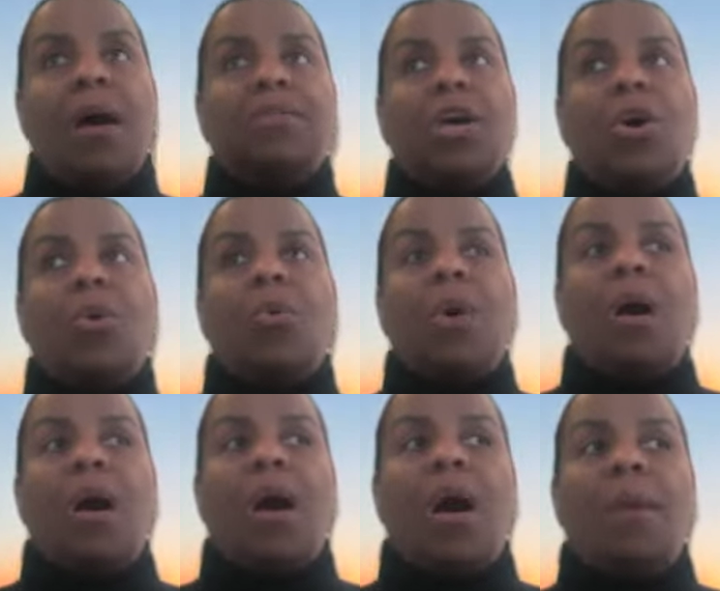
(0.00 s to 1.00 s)
So
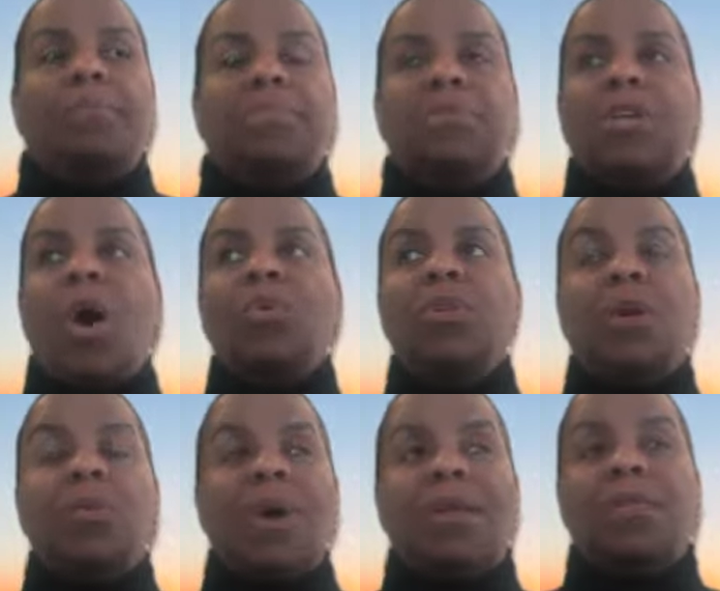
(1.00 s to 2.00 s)
don't look
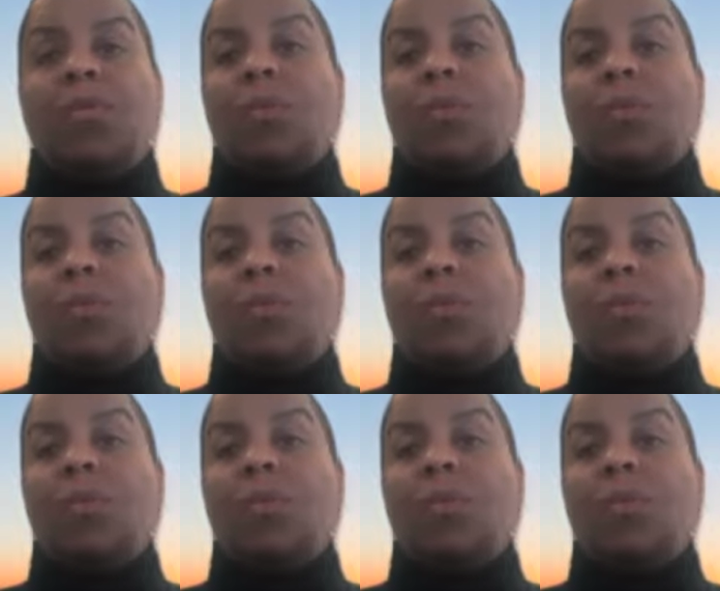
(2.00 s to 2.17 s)
around at the